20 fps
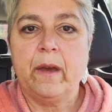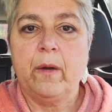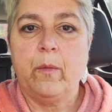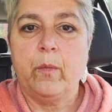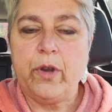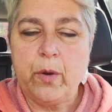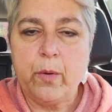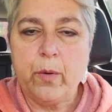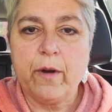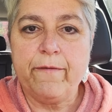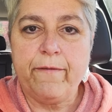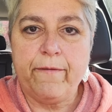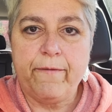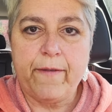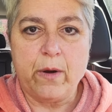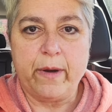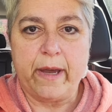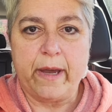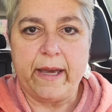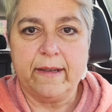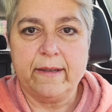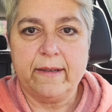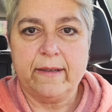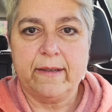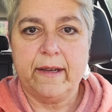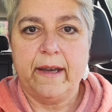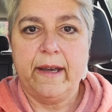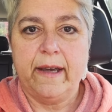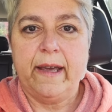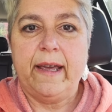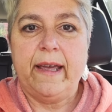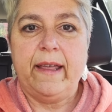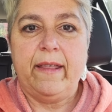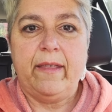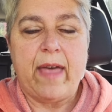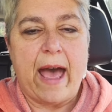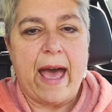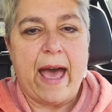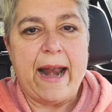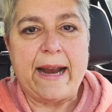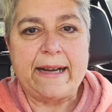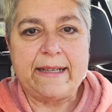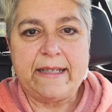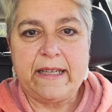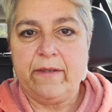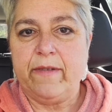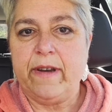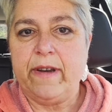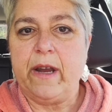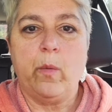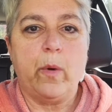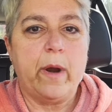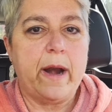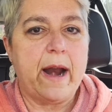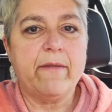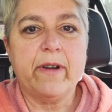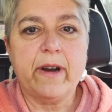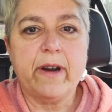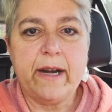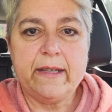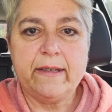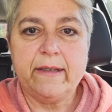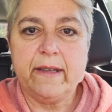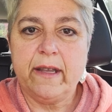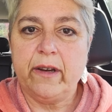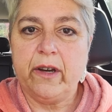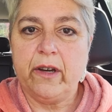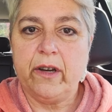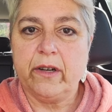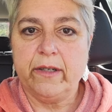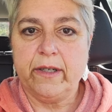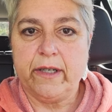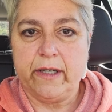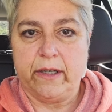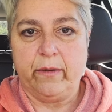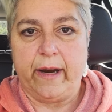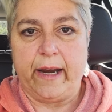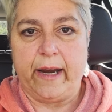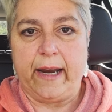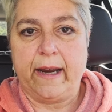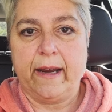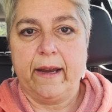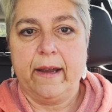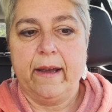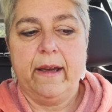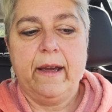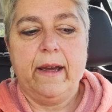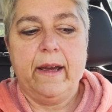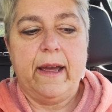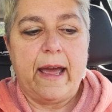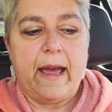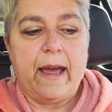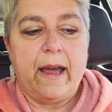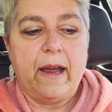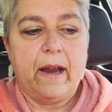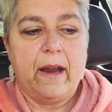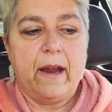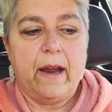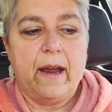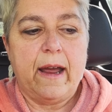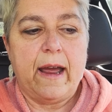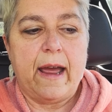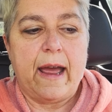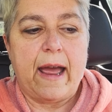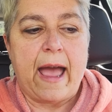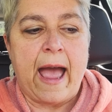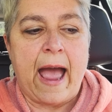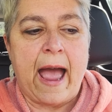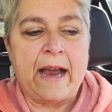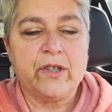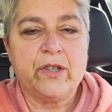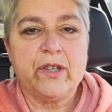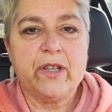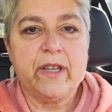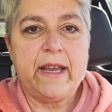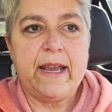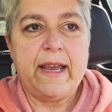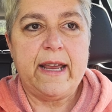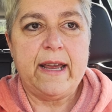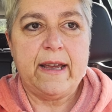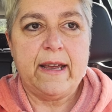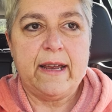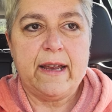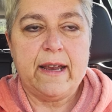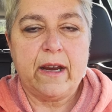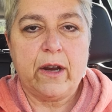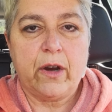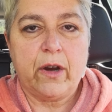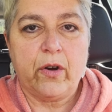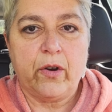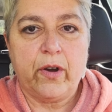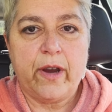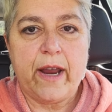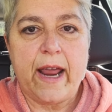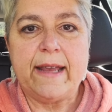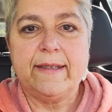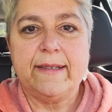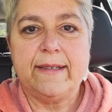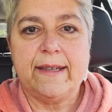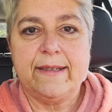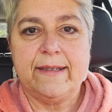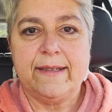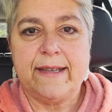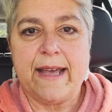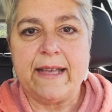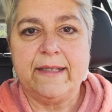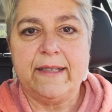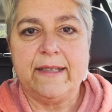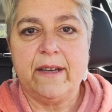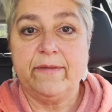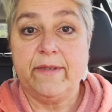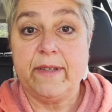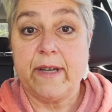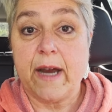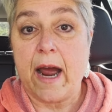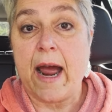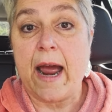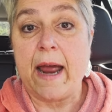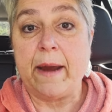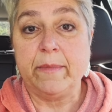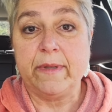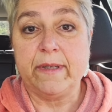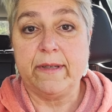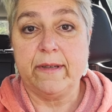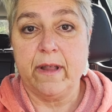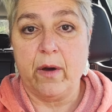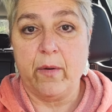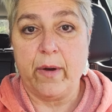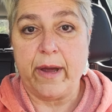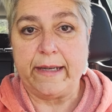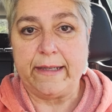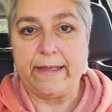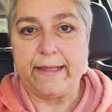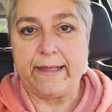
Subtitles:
when you are focused, that activity, whatever it is that you're doing, actually creates a sense of time slowing